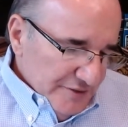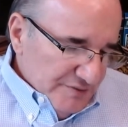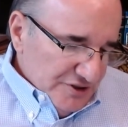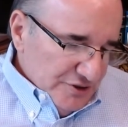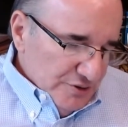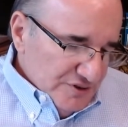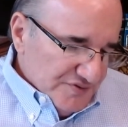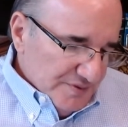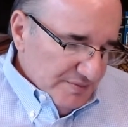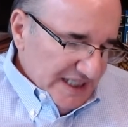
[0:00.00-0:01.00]
But news
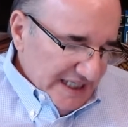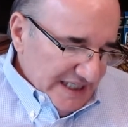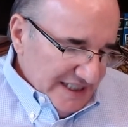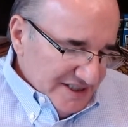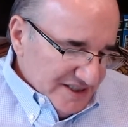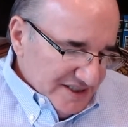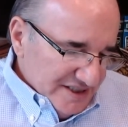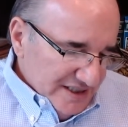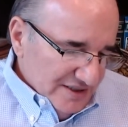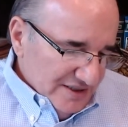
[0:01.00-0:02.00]
from the east
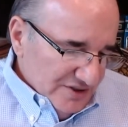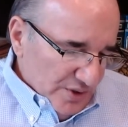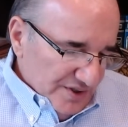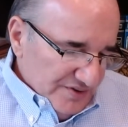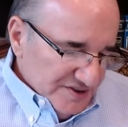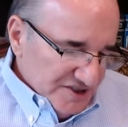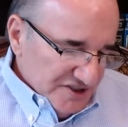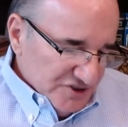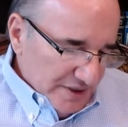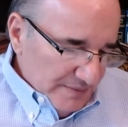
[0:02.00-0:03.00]
and the north
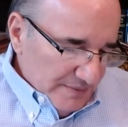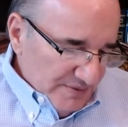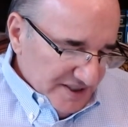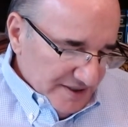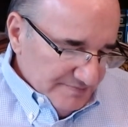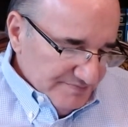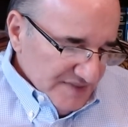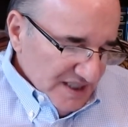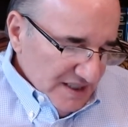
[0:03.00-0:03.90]
shall trouble him.